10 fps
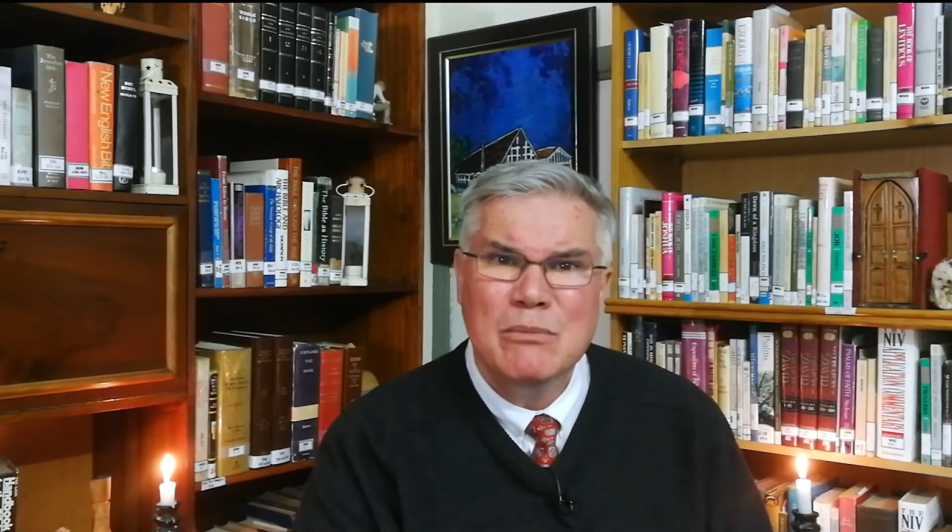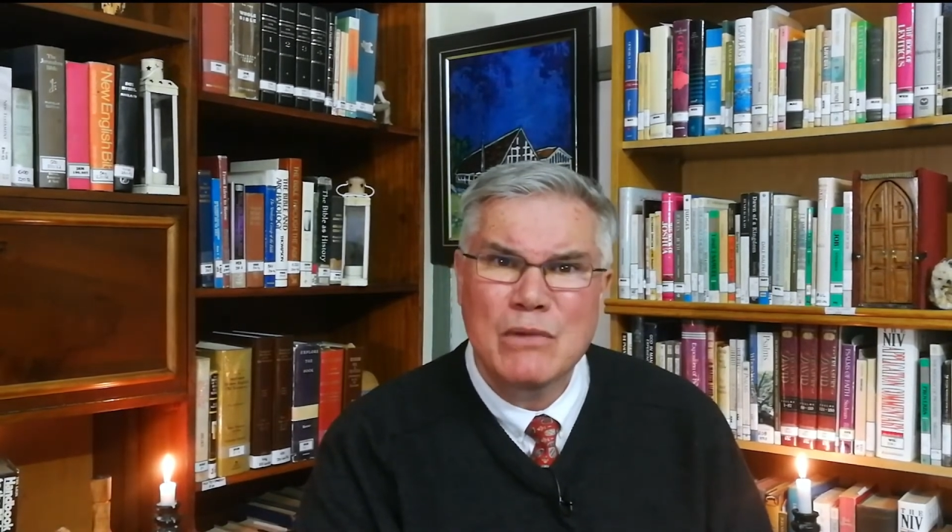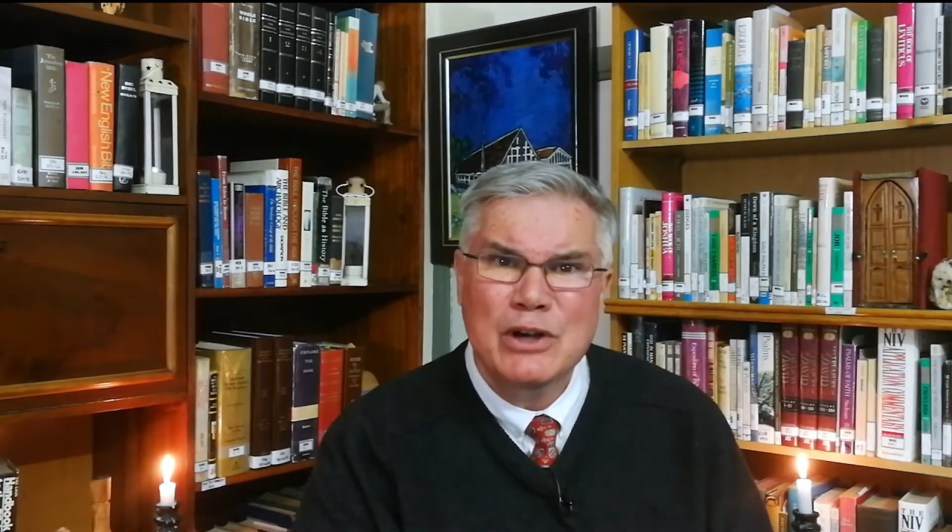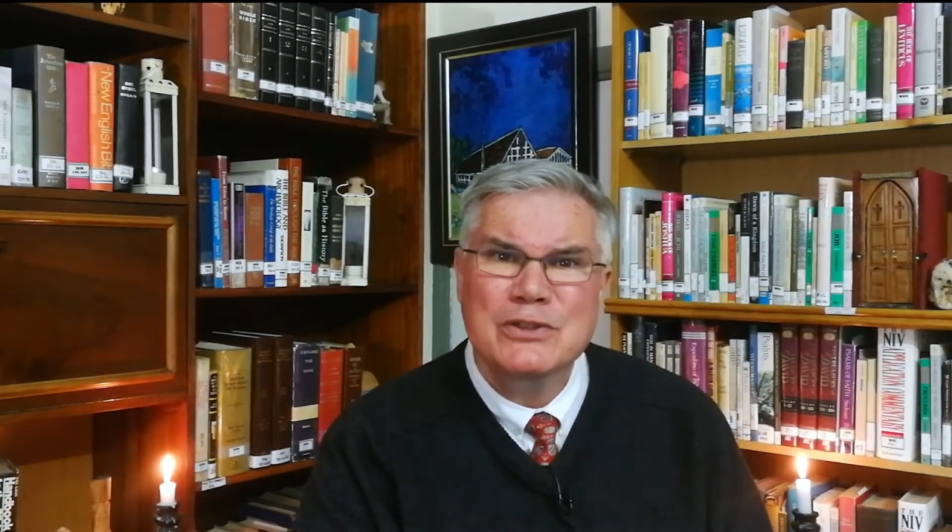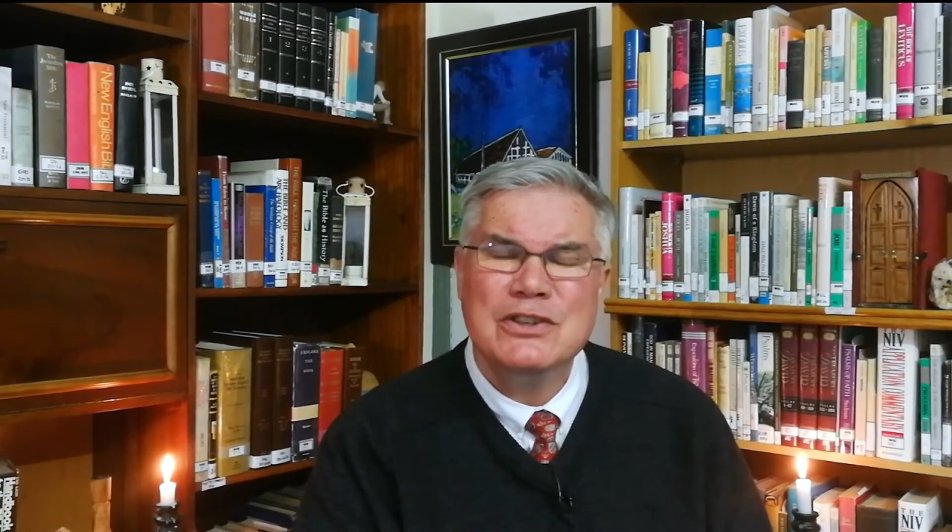
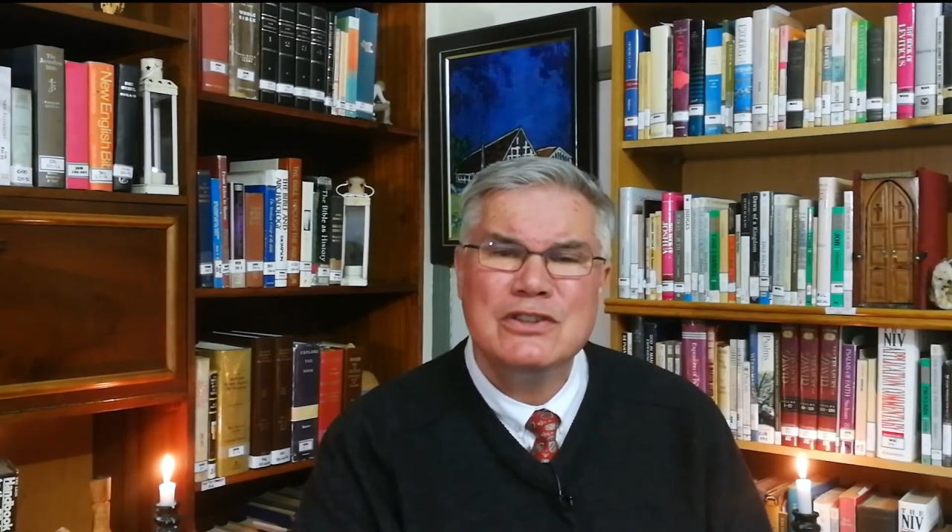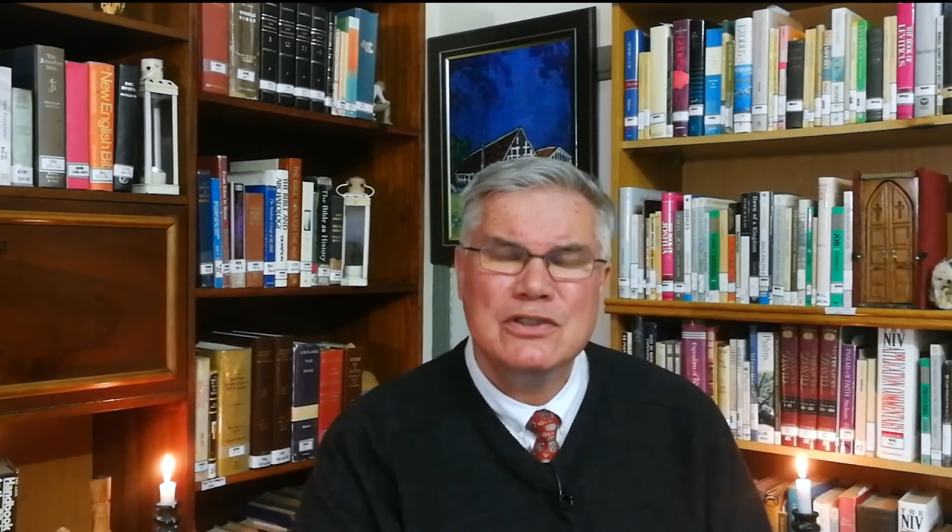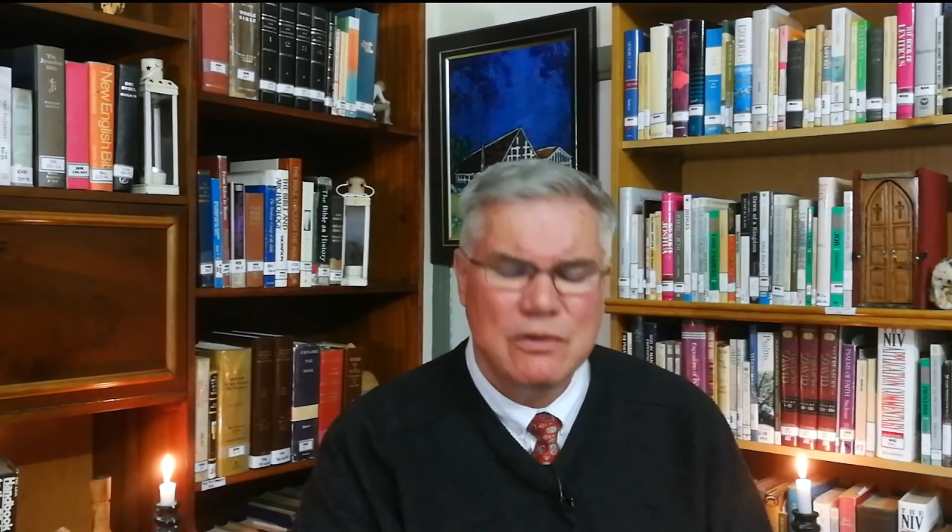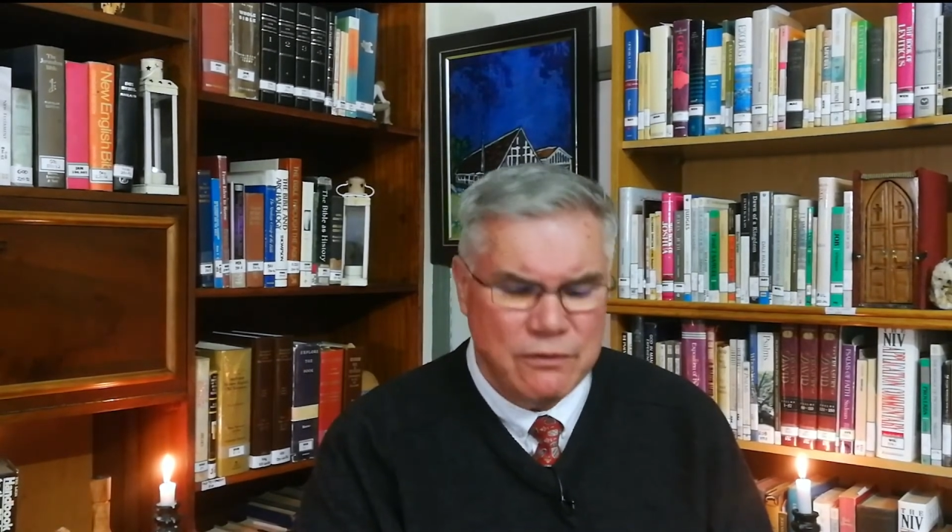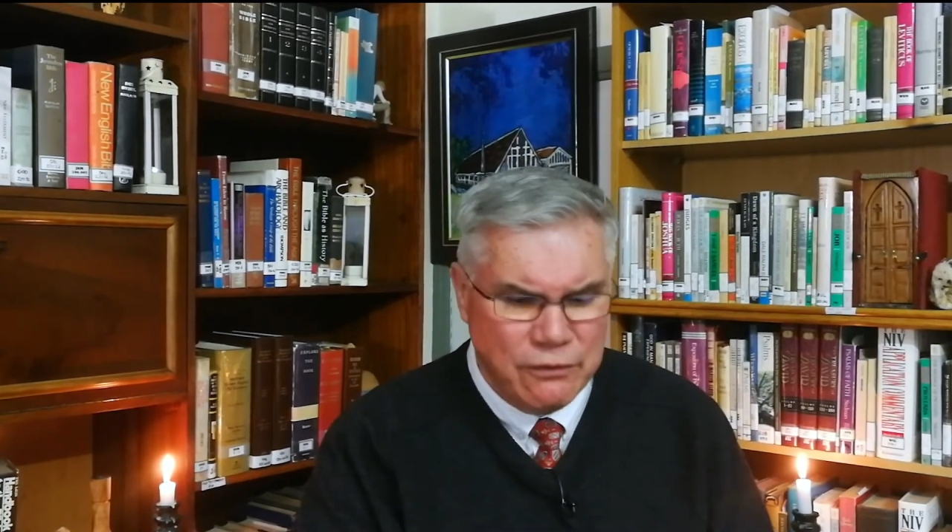Moses
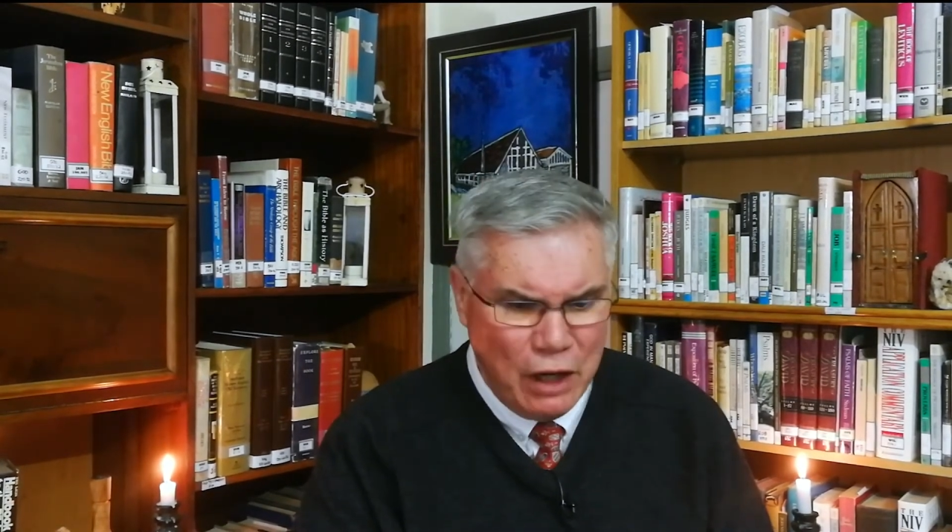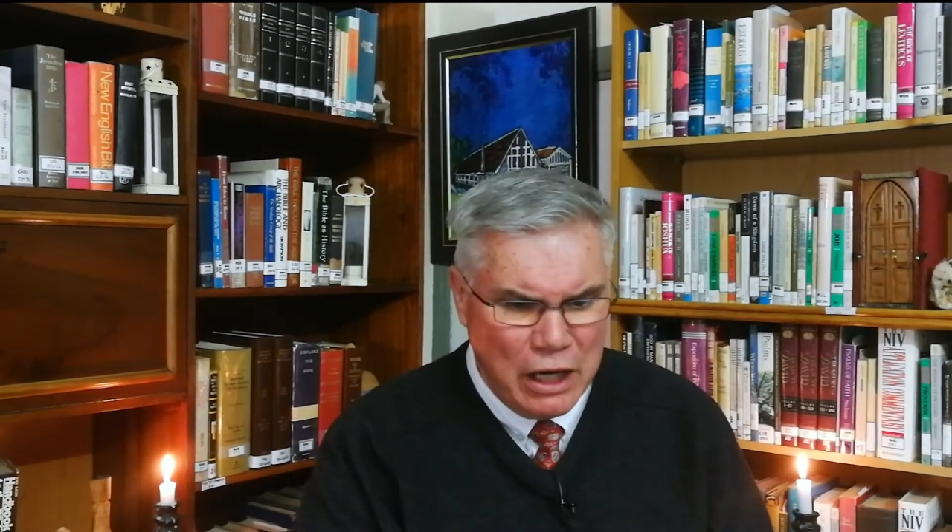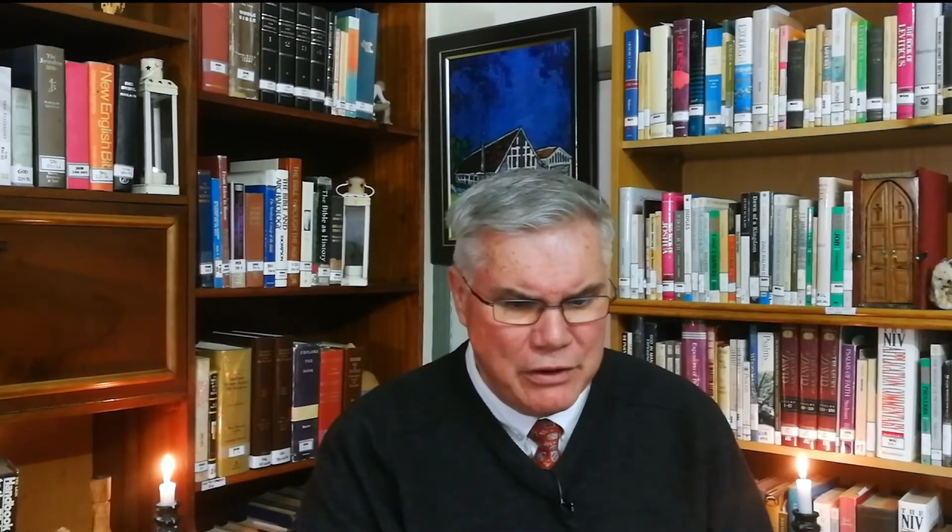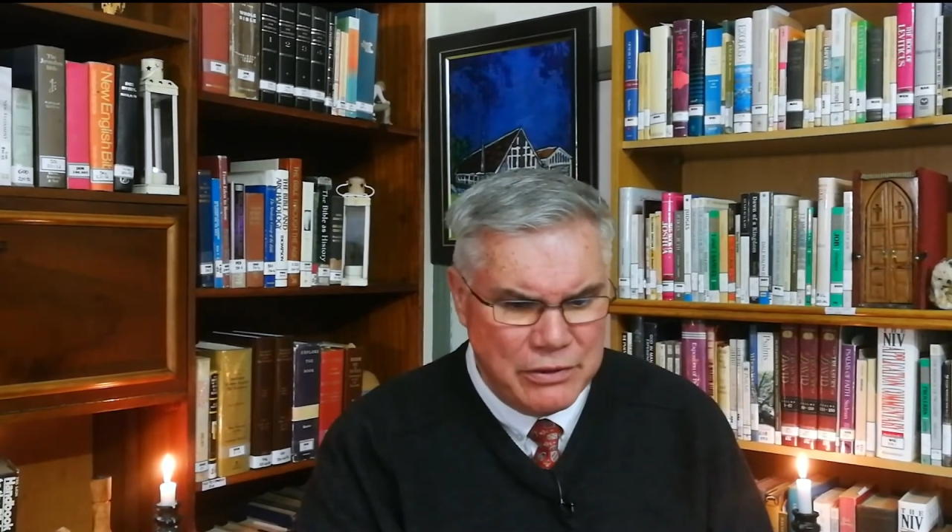to follow